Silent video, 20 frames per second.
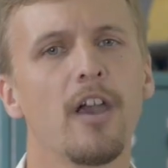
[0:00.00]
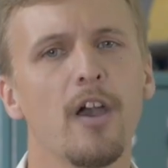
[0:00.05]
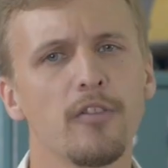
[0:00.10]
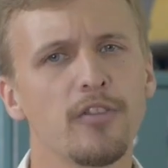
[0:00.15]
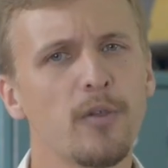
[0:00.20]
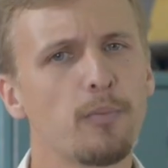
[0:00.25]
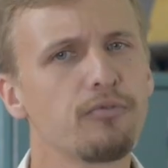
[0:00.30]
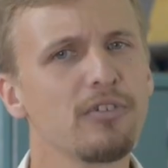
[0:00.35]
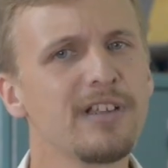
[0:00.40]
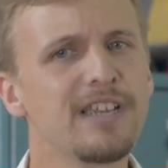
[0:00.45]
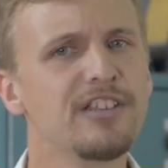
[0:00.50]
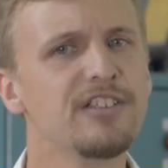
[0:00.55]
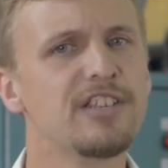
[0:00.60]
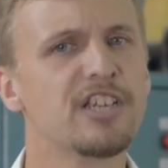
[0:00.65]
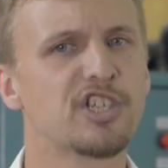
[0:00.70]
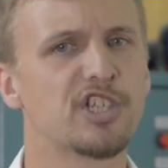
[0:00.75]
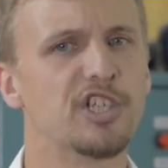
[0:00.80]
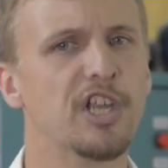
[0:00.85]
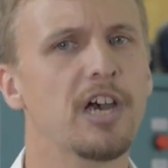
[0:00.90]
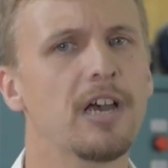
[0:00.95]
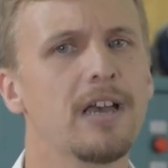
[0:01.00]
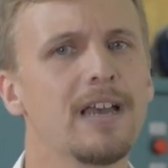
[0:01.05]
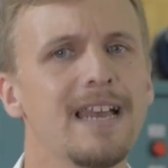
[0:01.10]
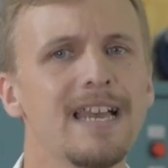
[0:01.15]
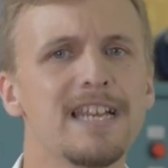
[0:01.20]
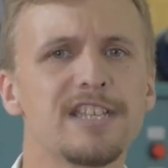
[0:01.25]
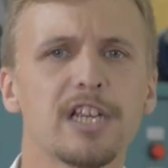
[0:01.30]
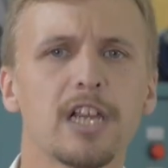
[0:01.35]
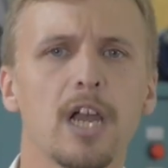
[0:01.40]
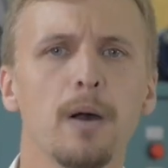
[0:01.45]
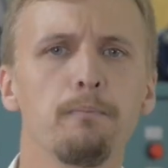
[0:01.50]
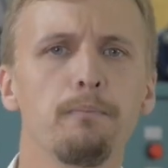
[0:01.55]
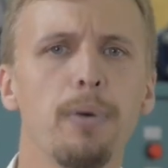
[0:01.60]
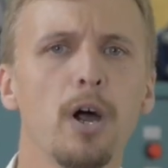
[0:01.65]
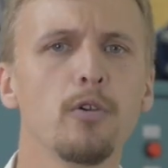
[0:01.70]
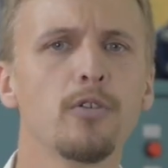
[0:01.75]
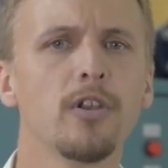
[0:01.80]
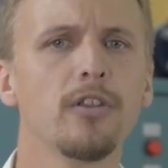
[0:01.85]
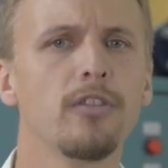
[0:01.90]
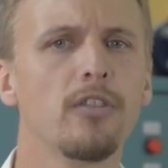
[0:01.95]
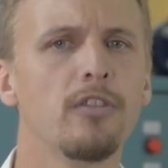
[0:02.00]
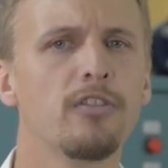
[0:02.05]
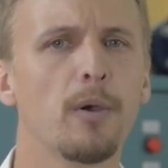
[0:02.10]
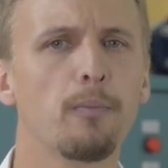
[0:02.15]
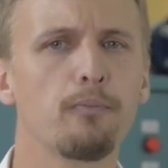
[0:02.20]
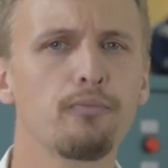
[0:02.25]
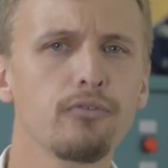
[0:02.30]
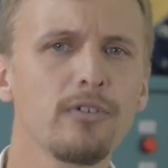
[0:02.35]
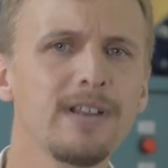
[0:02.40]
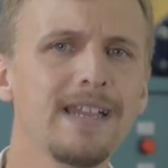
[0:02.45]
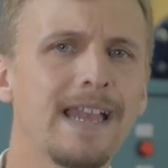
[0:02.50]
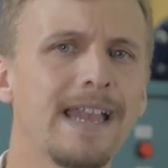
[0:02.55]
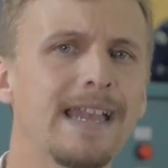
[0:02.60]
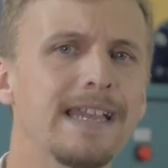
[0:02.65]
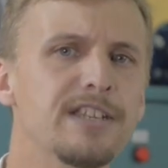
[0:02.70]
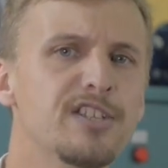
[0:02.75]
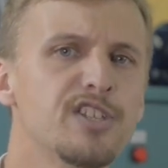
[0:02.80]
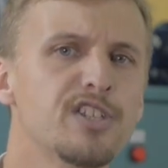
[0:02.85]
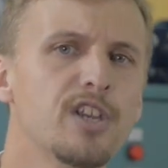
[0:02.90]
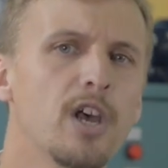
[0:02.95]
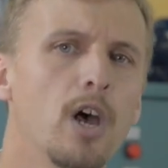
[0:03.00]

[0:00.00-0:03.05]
The preconditioner is a component that preheats,